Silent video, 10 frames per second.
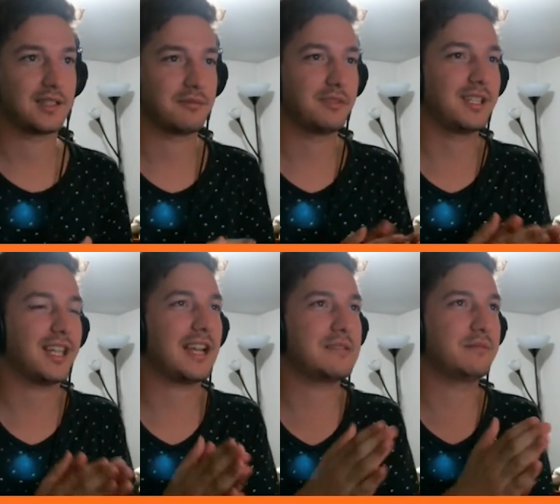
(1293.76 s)
Well, like
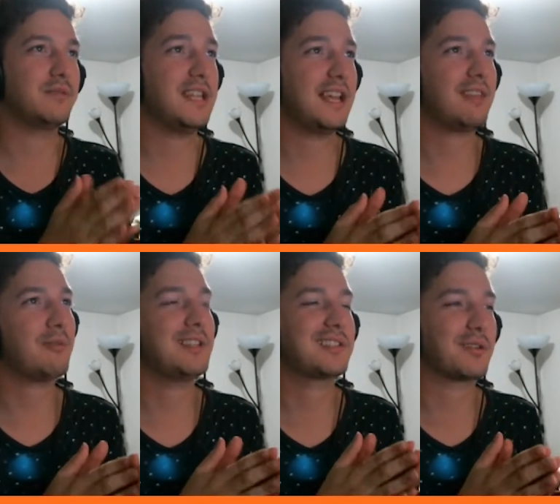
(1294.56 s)

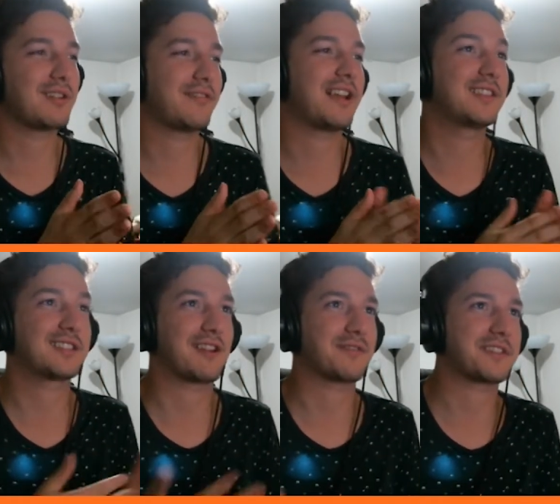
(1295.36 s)
we sort of had this
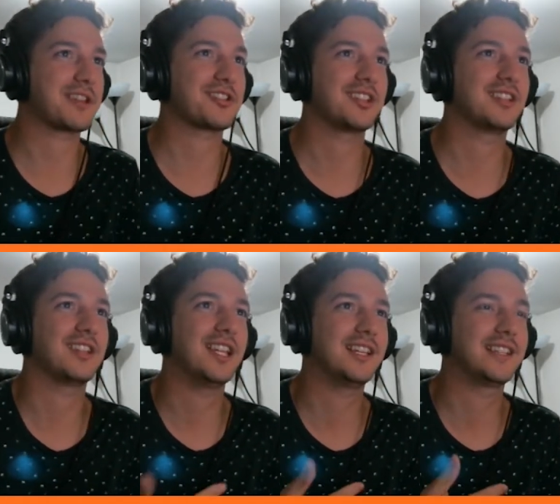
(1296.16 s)
conversation
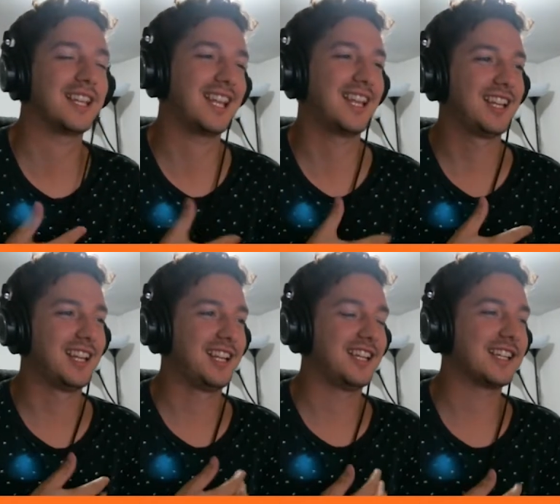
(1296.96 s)
in Italy,
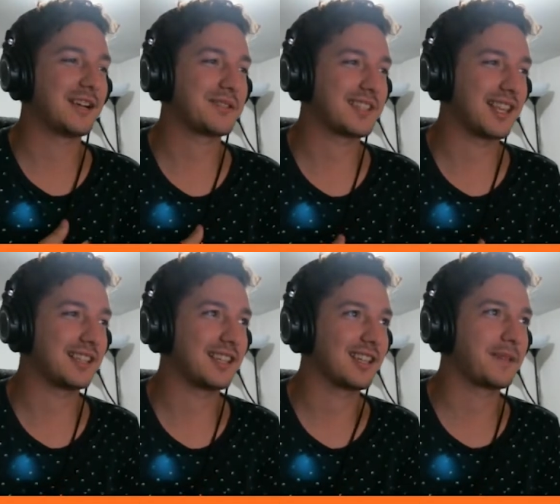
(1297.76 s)
and I was saying
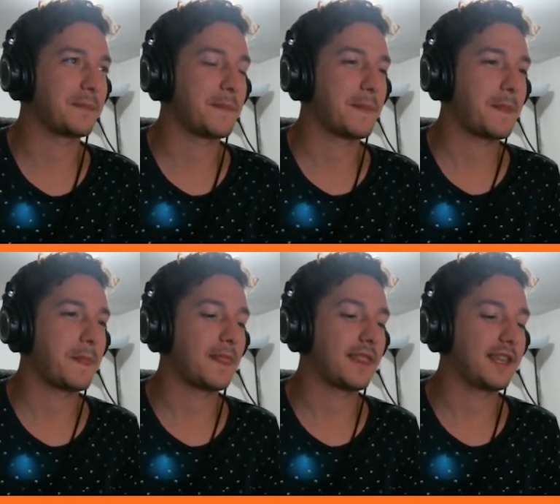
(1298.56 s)
like,
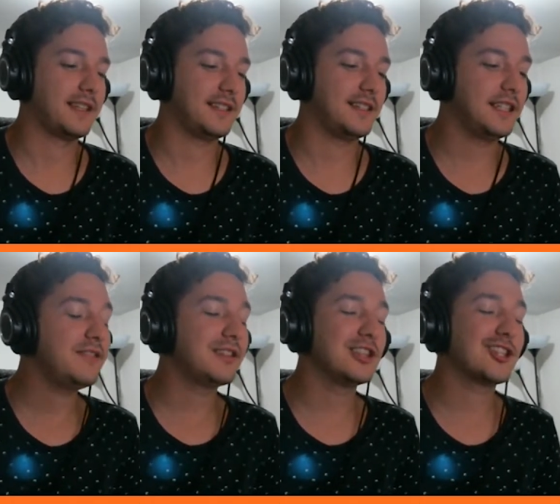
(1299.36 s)

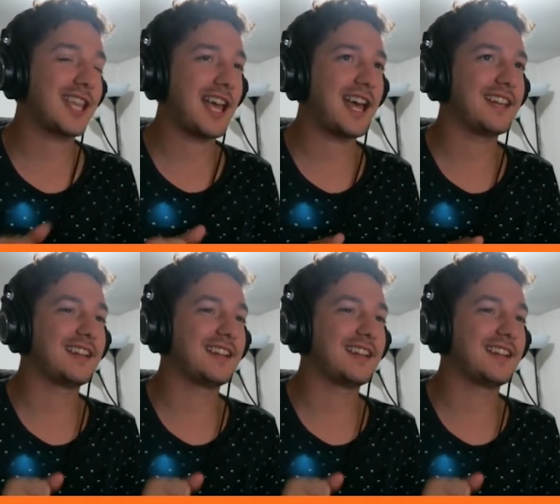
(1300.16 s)
even look at